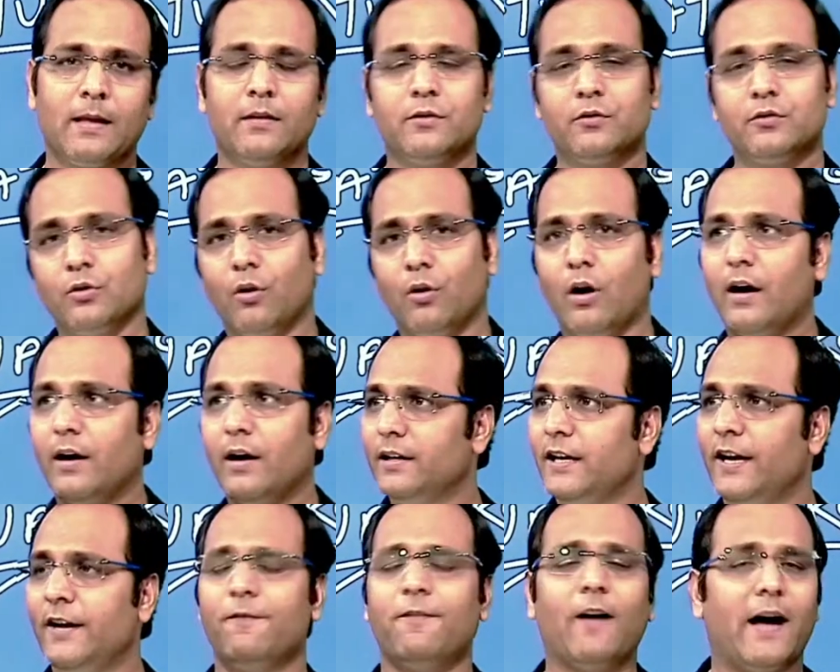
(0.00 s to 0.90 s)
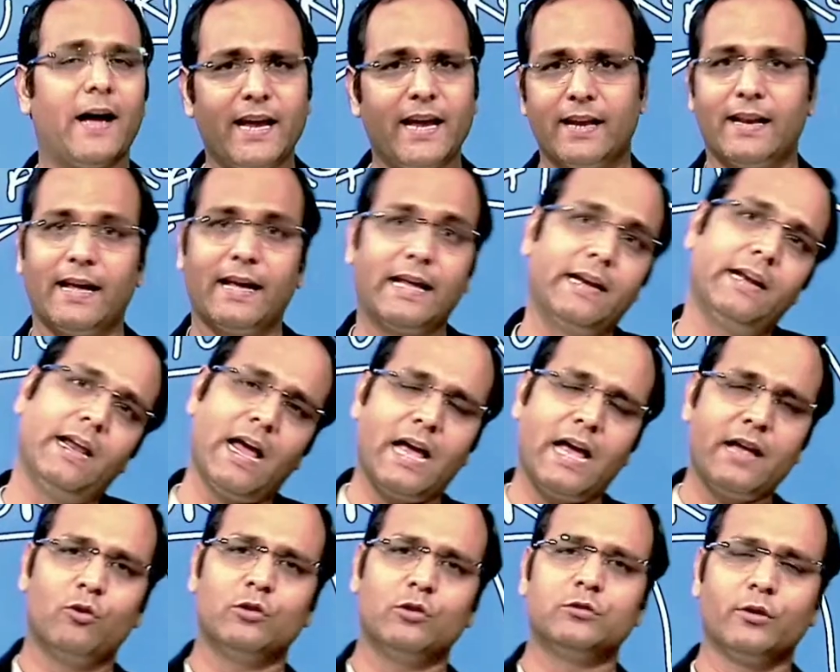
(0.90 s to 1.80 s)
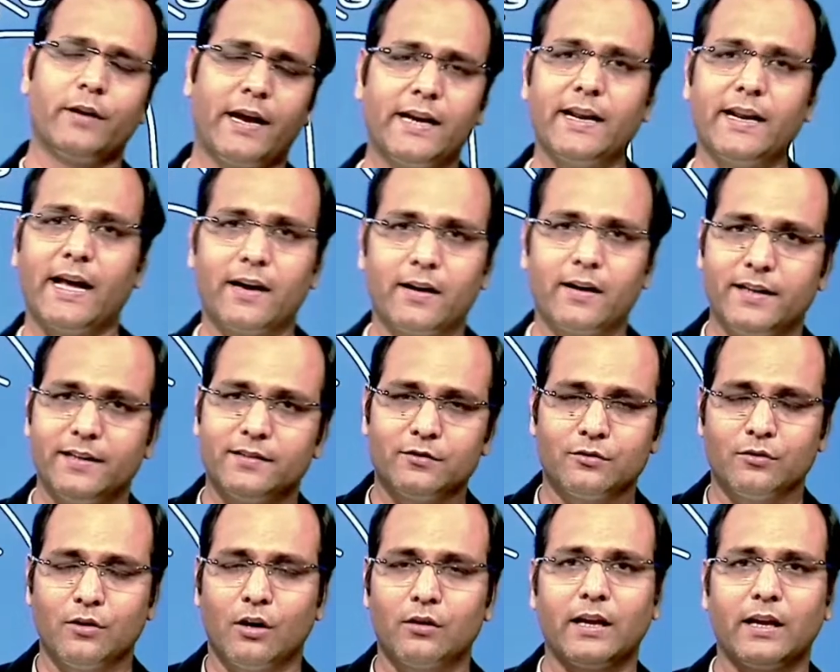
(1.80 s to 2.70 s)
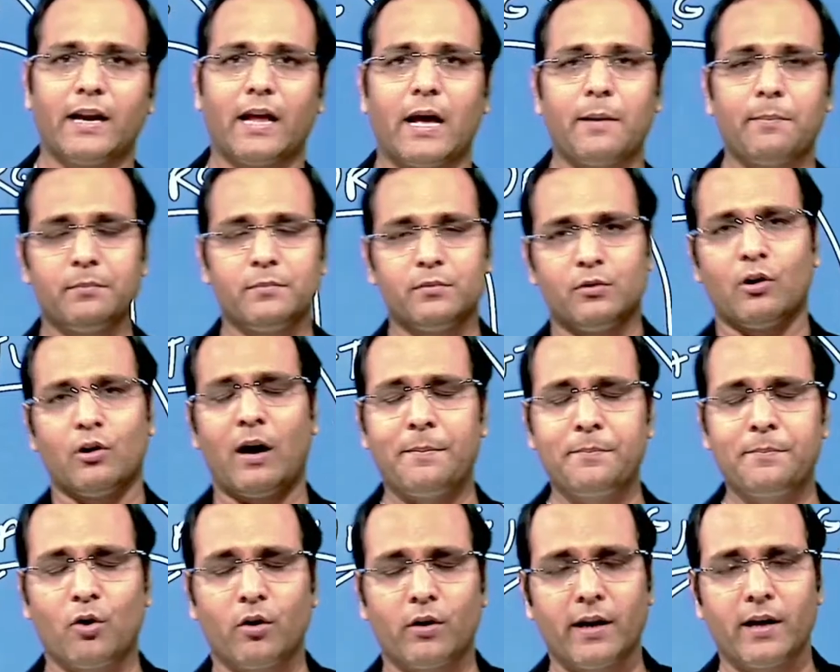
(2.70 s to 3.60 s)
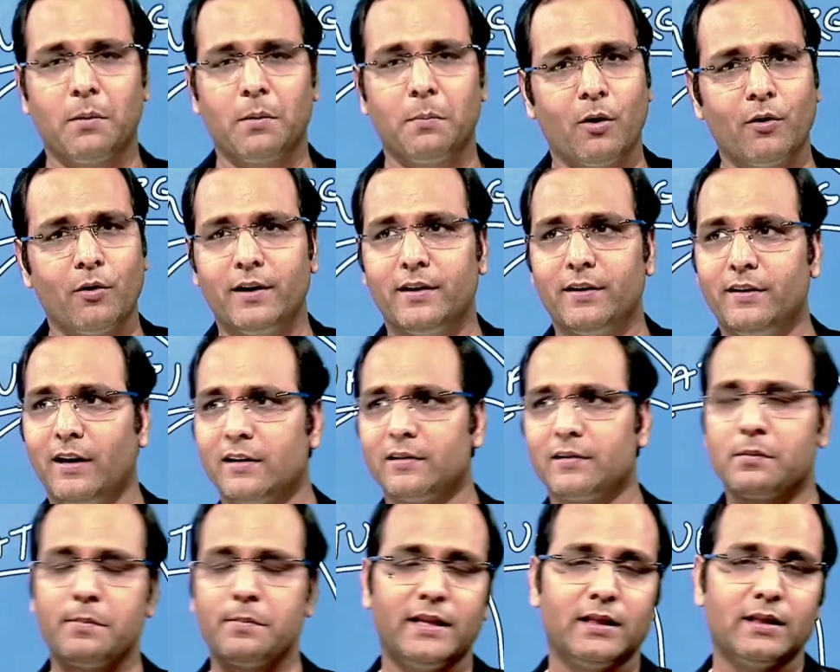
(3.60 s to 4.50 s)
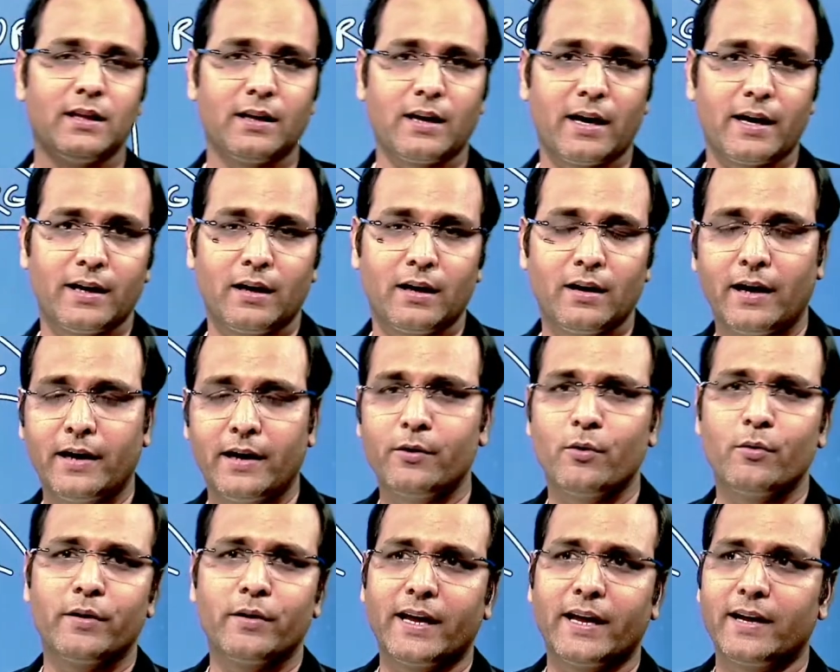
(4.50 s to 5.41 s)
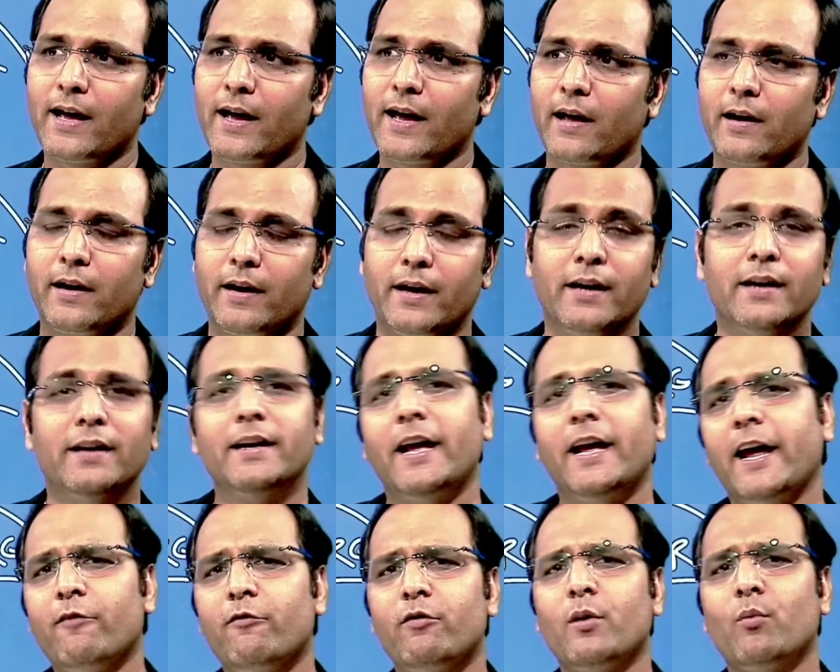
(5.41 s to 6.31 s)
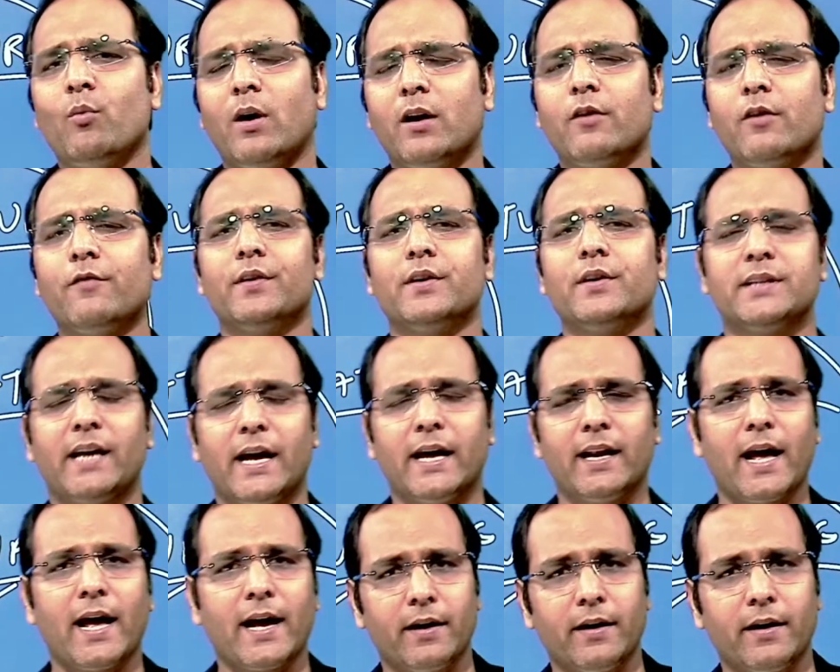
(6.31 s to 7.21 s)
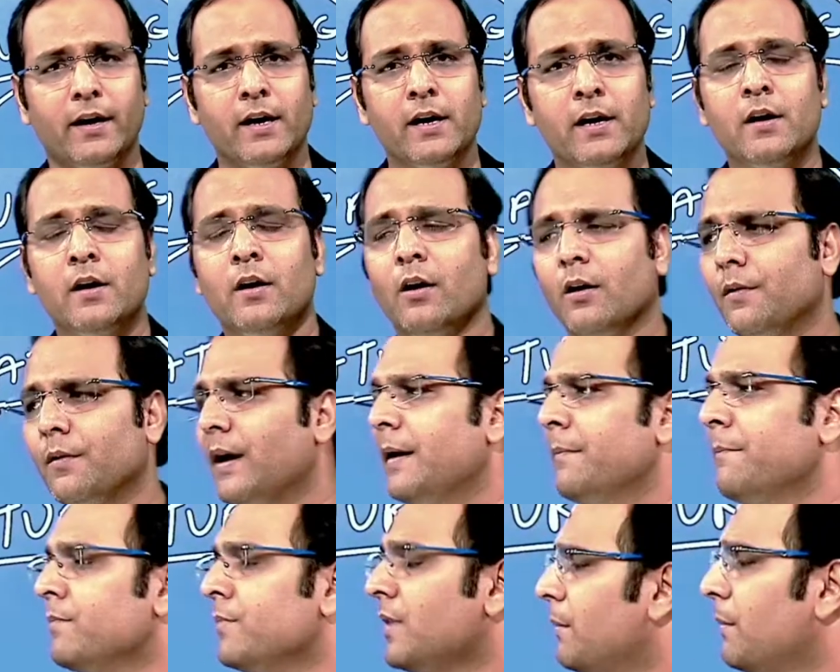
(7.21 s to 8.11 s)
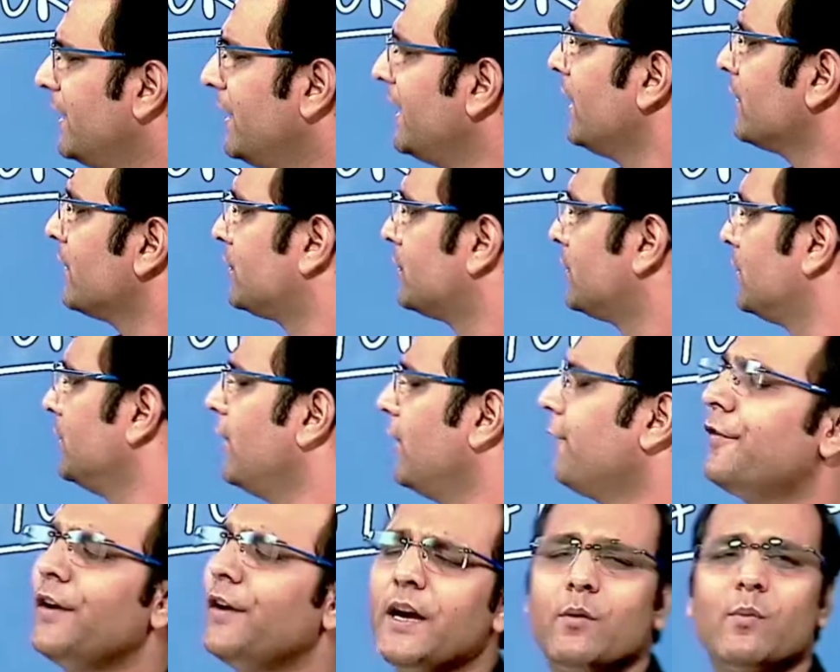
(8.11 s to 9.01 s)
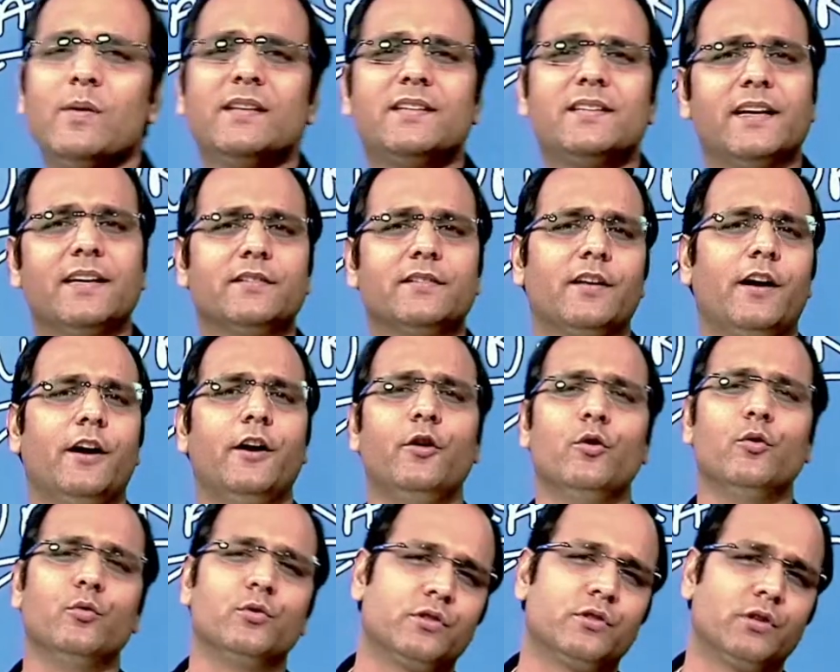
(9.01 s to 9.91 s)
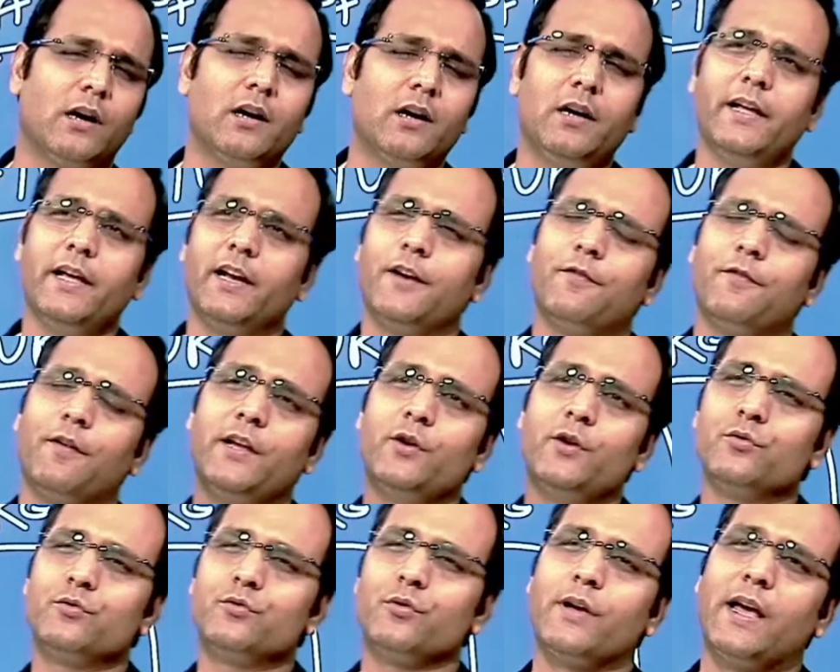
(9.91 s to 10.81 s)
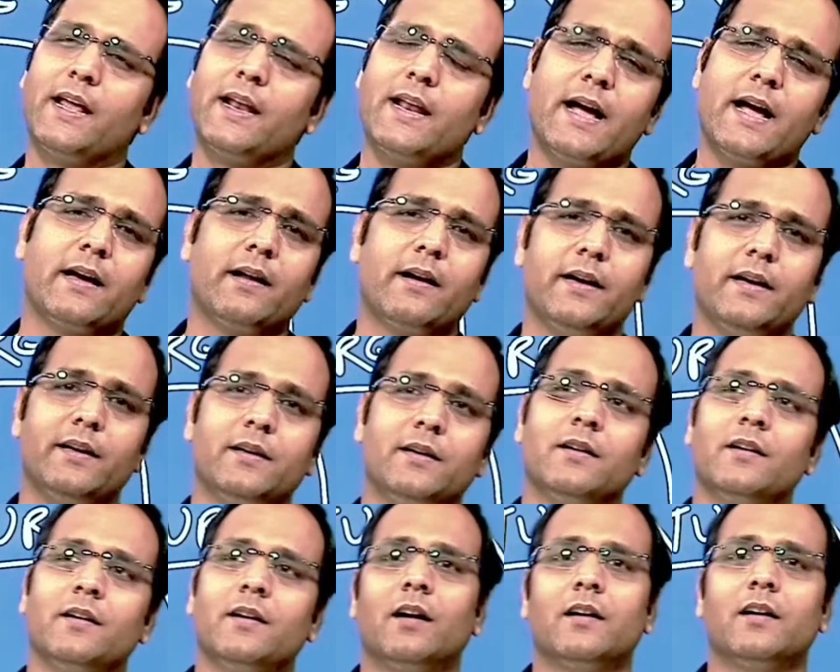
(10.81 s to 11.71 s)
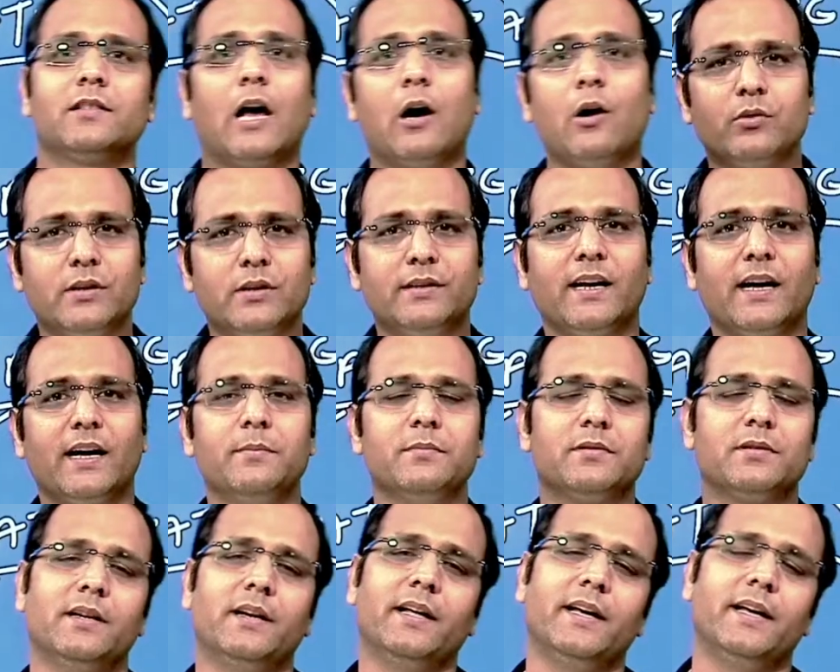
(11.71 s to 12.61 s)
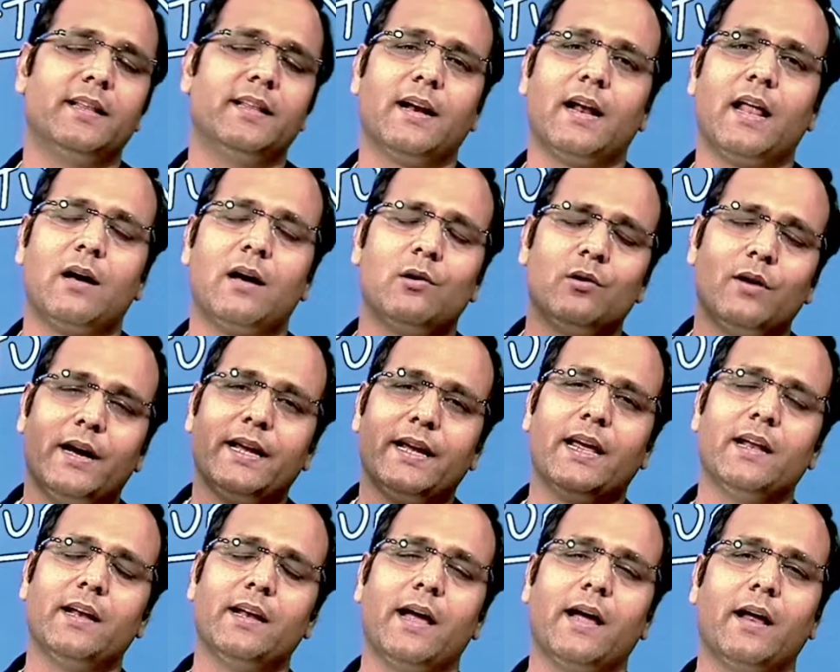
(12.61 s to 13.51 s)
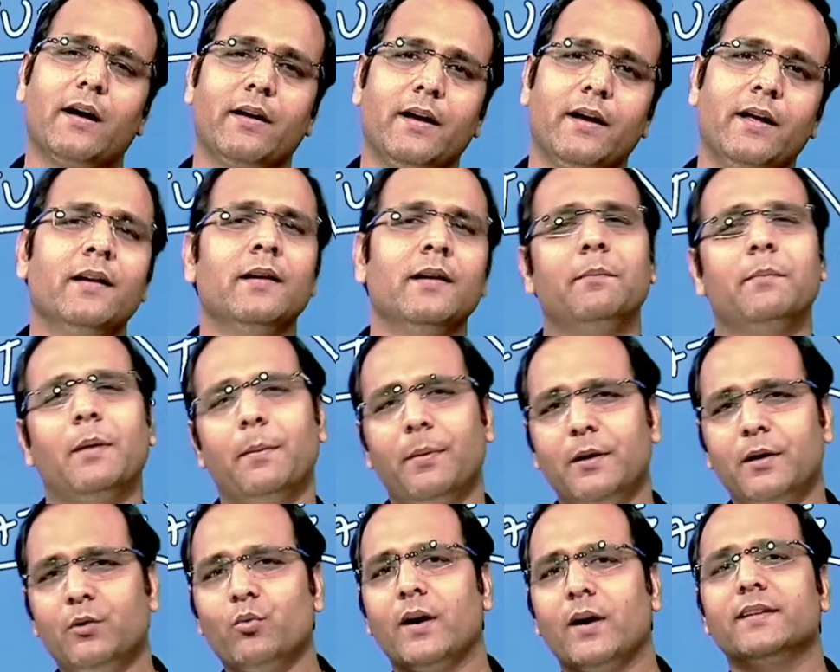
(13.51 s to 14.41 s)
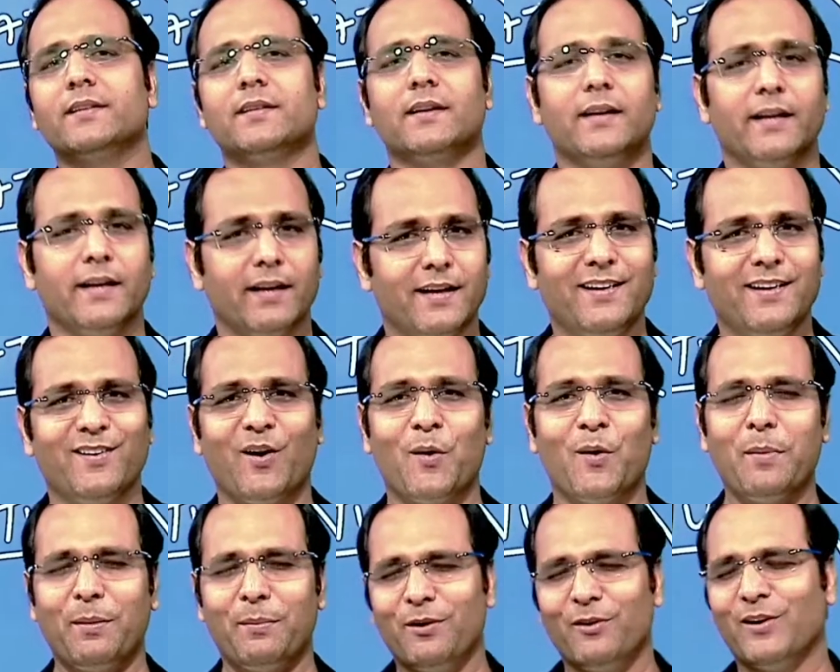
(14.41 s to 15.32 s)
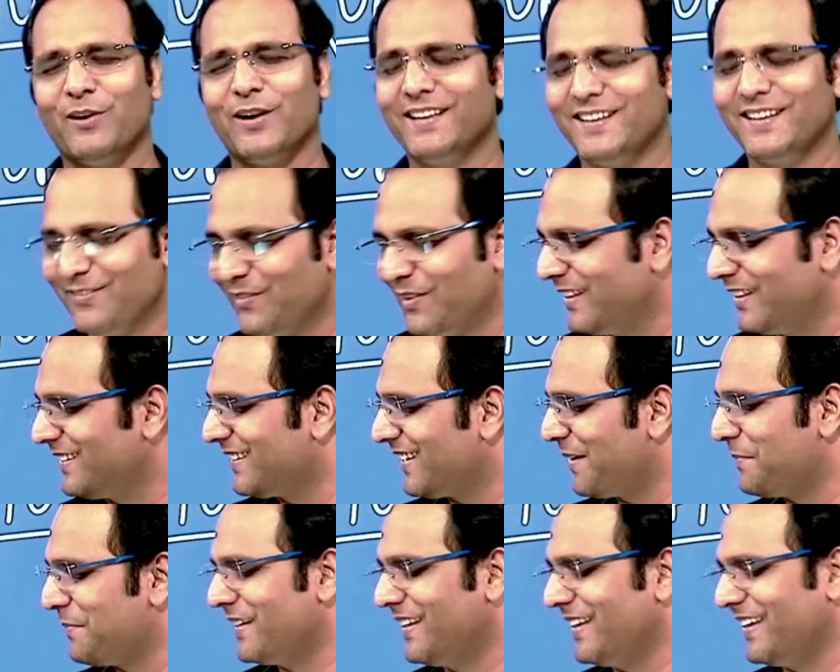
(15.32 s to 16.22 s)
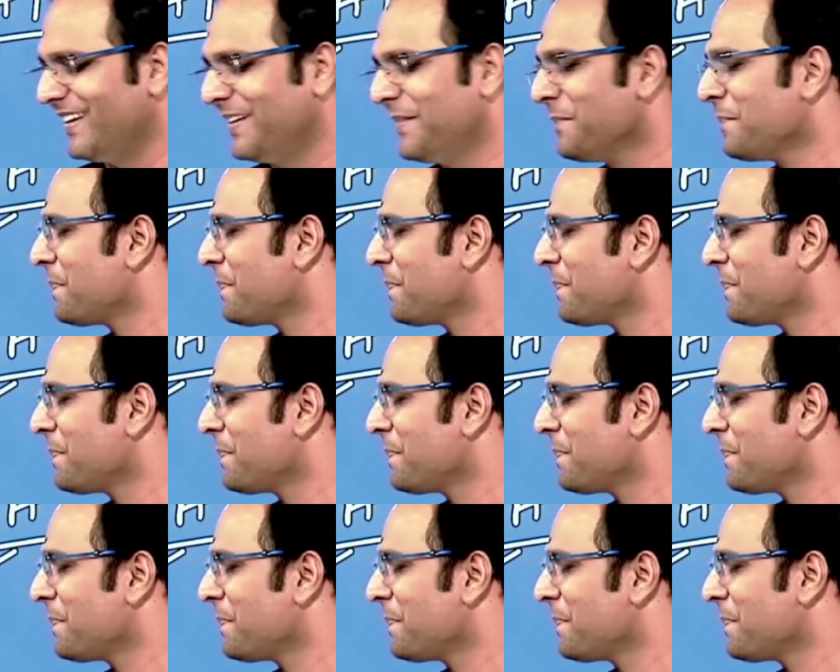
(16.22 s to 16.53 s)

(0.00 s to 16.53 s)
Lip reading: So if I get angry, I also get angry. It's not that I'm talking about it, doesn't mean that I don't get angry. Every one of us get angry. Okay, but yes, the frequency is reduced. Earlier, if I used to get angry 1,000 times a day, then now I get angry maybe twice a day or maybe one time a day.